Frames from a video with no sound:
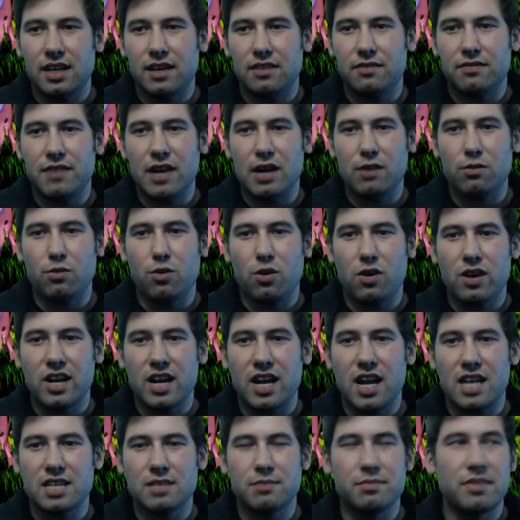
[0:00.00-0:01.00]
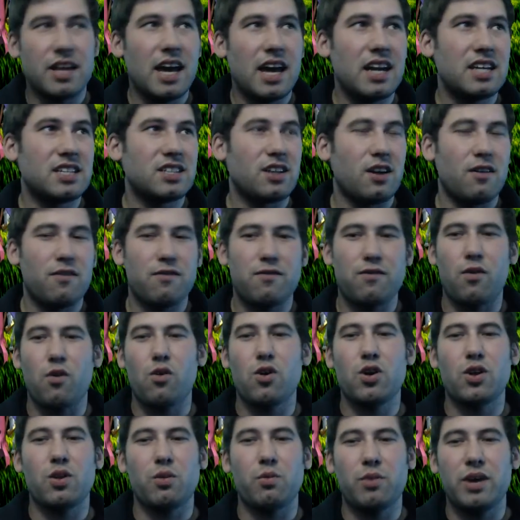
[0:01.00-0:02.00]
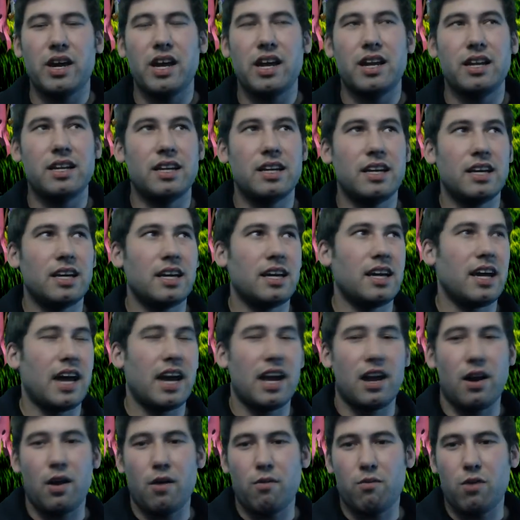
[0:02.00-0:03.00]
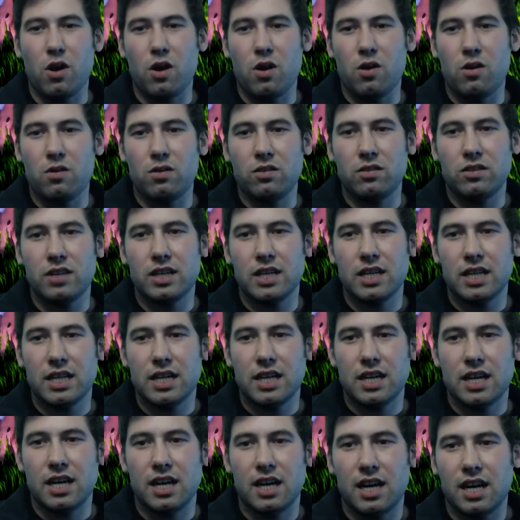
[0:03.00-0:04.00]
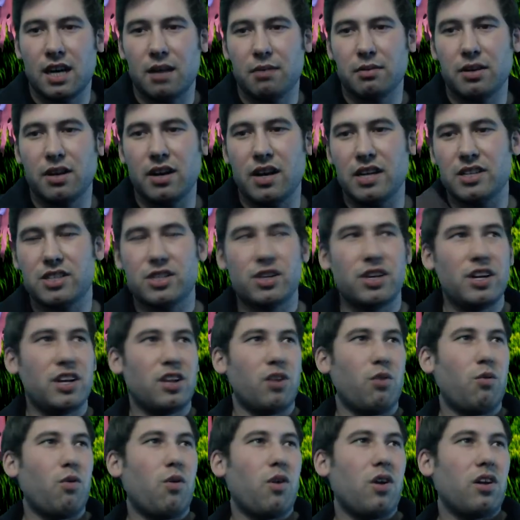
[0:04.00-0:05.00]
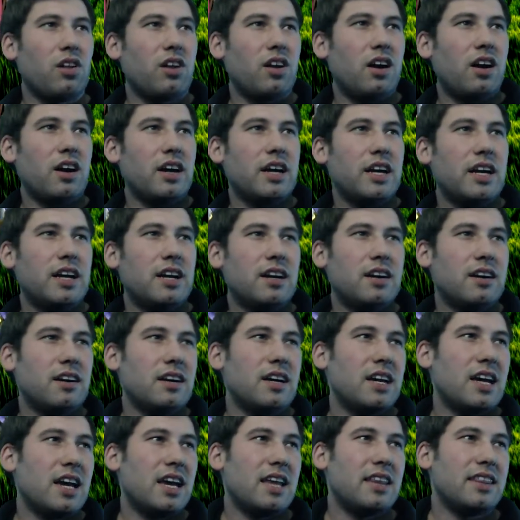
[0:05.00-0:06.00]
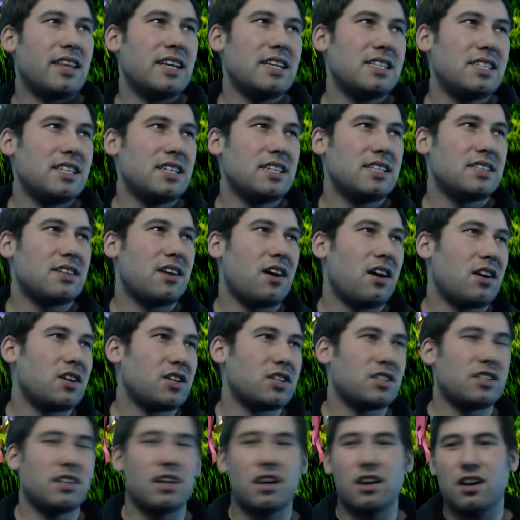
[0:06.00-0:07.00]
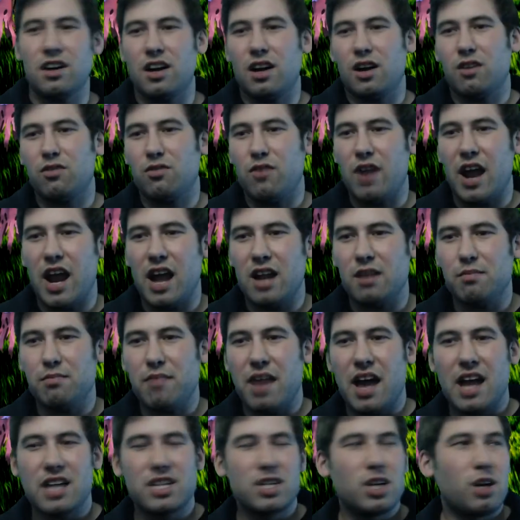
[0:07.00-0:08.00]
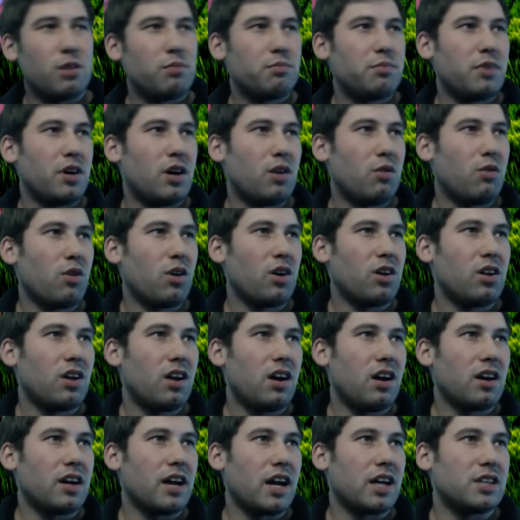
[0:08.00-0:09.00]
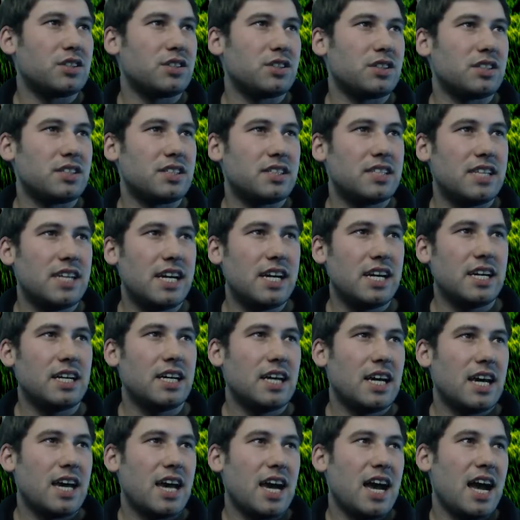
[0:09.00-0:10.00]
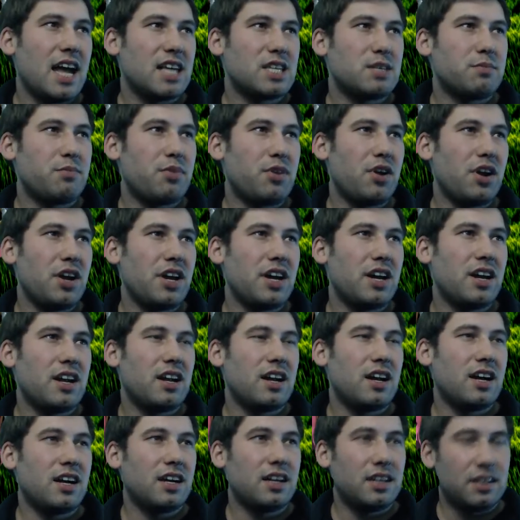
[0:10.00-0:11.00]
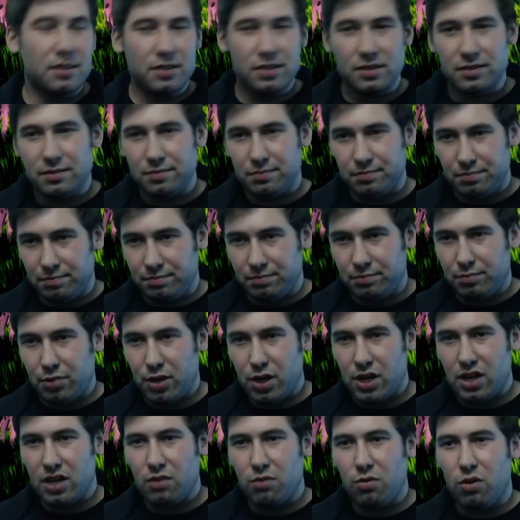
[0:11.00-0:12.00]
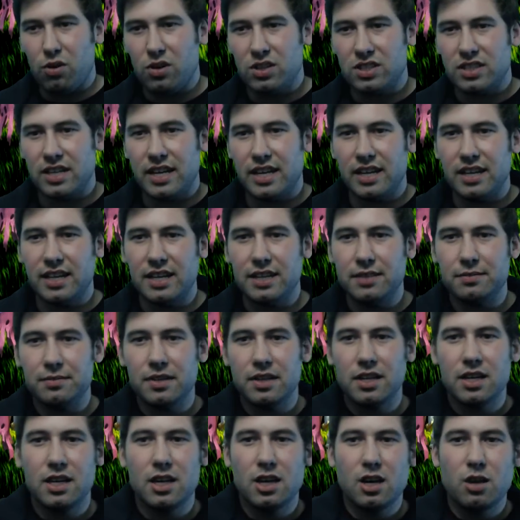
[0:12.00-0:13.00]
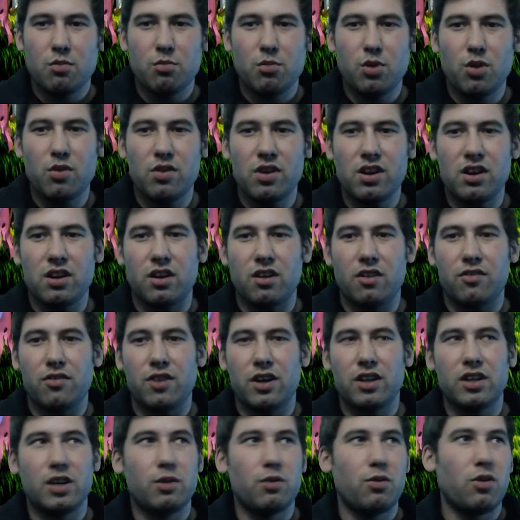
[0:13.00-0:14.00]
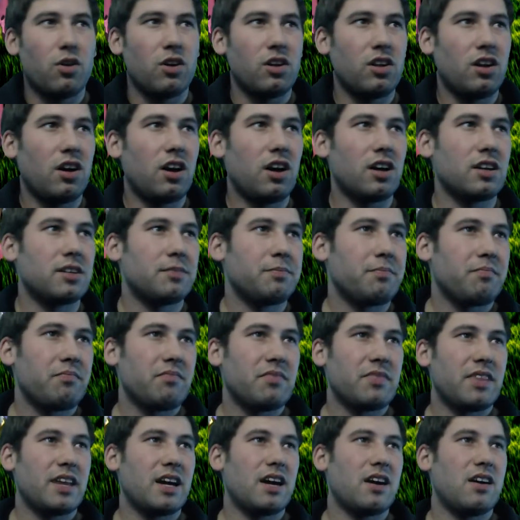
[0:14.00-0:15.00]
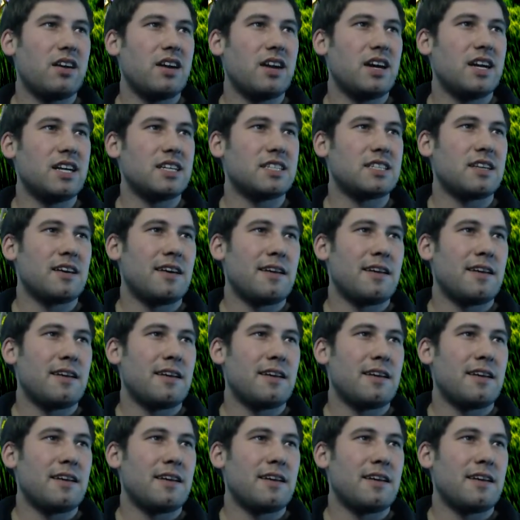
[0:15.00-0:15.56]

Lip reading: Fake Wargasm. That is our 4th win in a row. Go ahead and show you the war log here. this is our random matchup warlog. As you can see, had some pretty good wars lately. Moving into our friendly warlog, there it is.